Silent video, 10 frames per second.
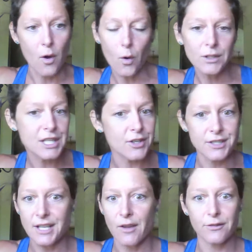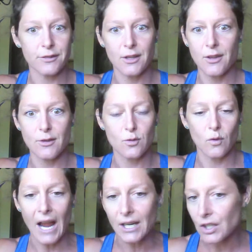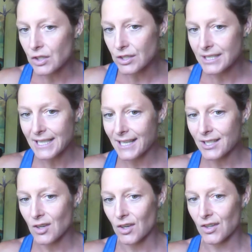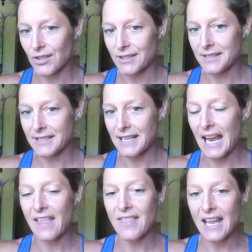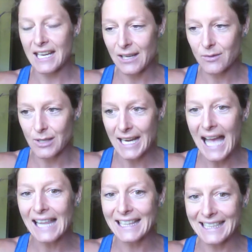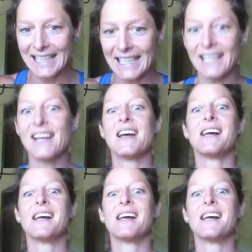holding yourself to those radical standards, and then in reality,